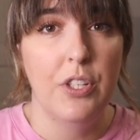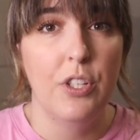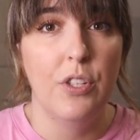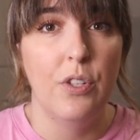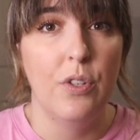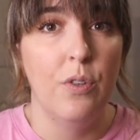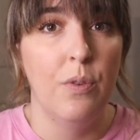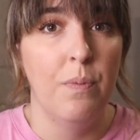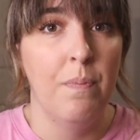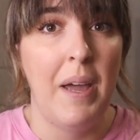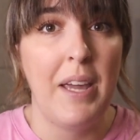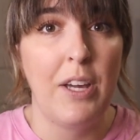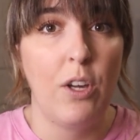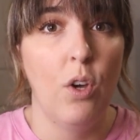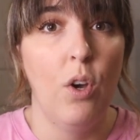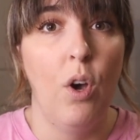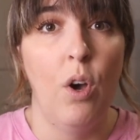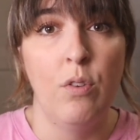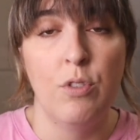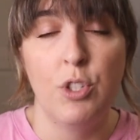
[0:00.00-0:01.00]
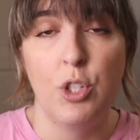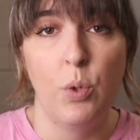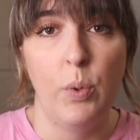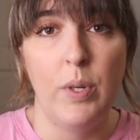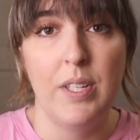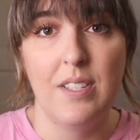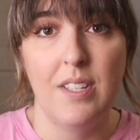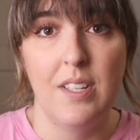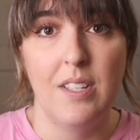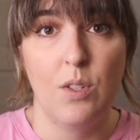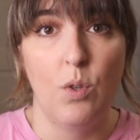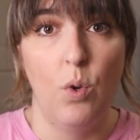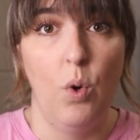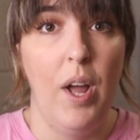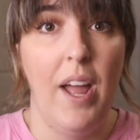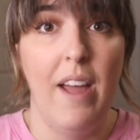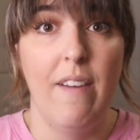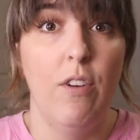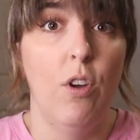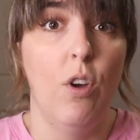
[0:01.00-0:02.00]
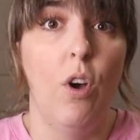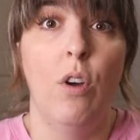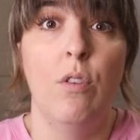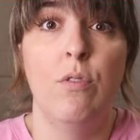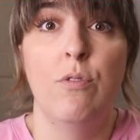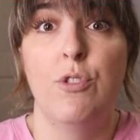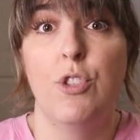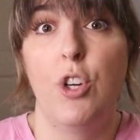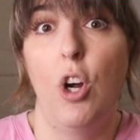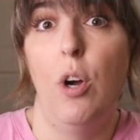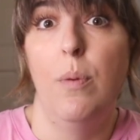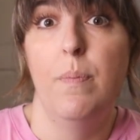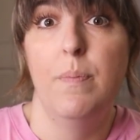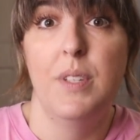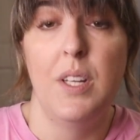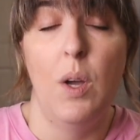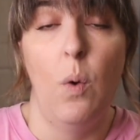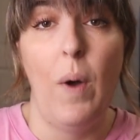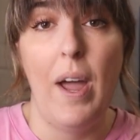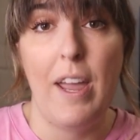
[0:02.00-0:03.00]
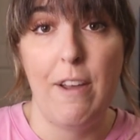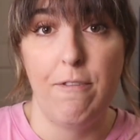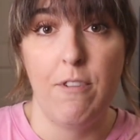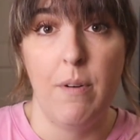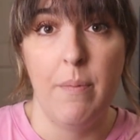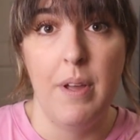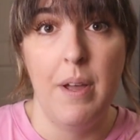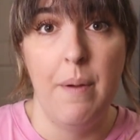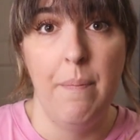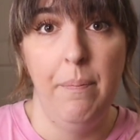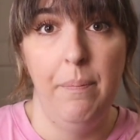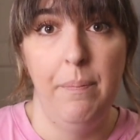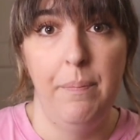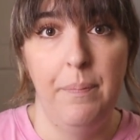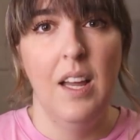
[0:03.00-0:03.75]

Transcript: to make her own choices or have her own jobs away from him.